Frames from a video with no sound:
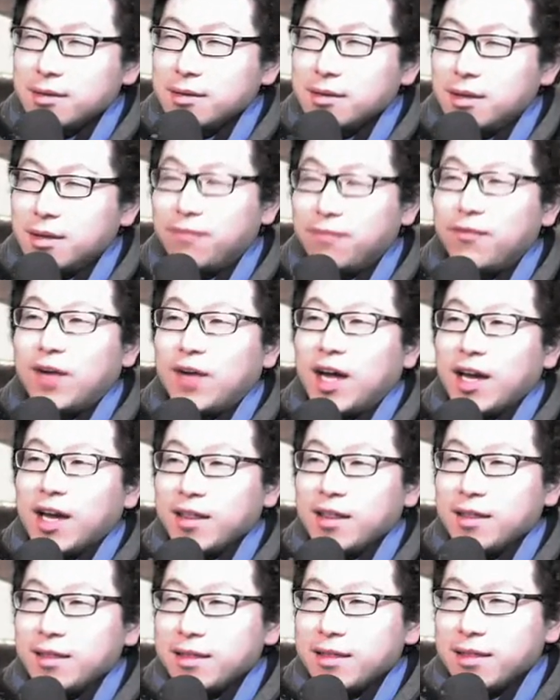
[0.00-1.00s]

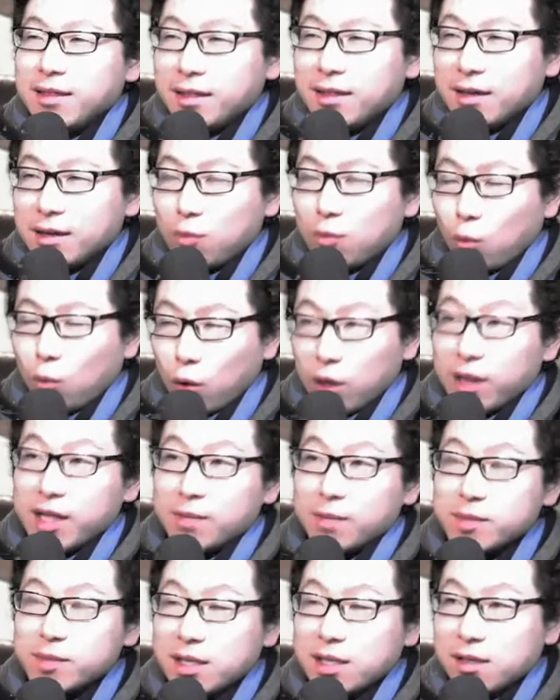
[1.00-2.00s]
define the word
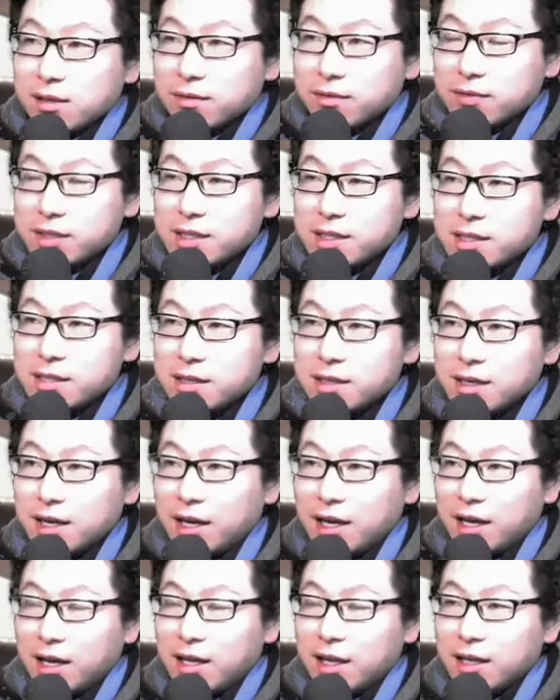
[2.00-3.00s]
themselves,
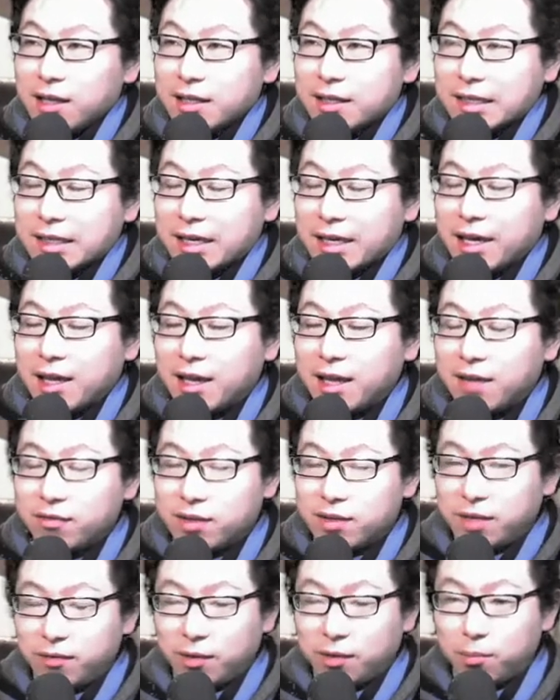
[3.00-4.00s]
and it can have
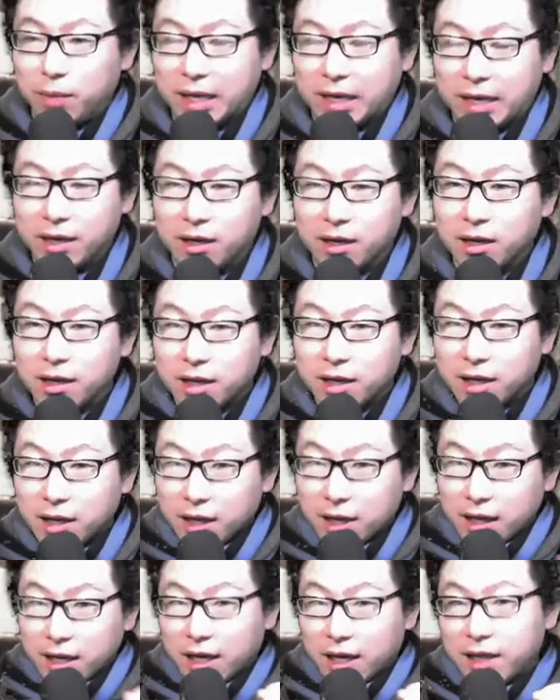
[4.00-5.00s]
different meaning.
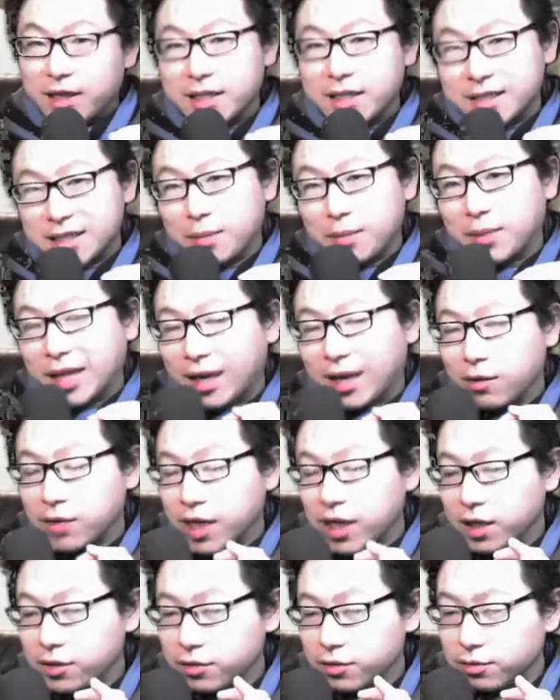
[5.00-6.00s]
And that's something I would
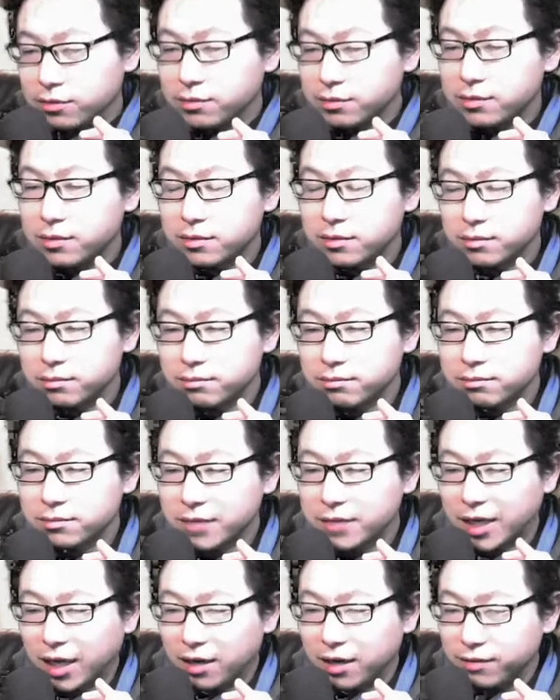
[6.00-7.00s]
like to
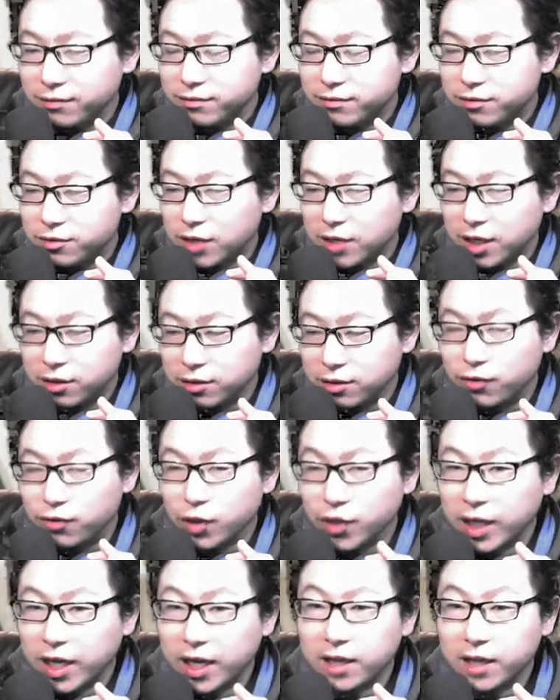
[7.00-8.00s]
kind of try to avoid